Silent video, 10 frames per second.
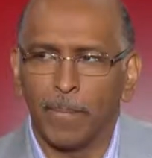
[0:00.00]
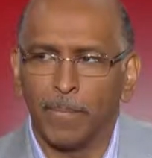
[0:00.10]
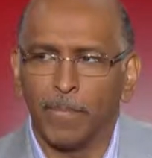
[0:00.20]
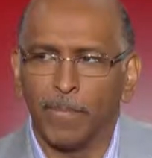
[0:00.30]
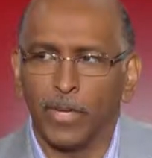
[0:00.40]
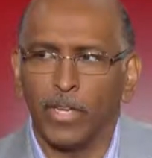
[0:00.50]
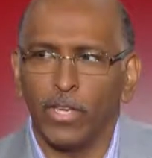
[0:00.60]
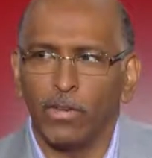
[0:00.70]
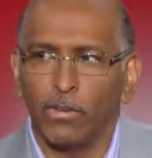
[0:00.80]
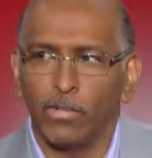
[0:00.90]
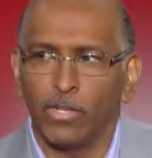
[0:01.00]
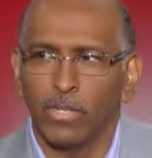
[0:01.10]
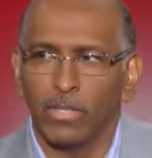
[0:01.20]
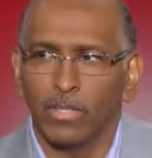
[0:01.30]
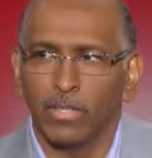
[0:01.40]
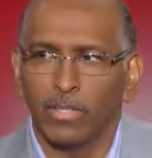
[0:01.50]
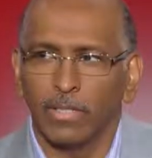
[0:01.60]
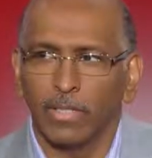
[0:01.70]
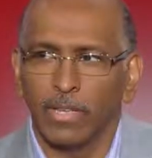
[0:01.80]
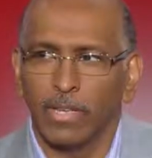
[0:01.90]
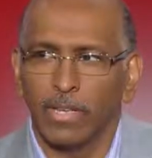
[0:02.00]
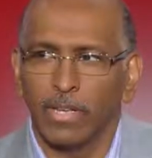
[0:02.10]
so much of it seems always has to do with like,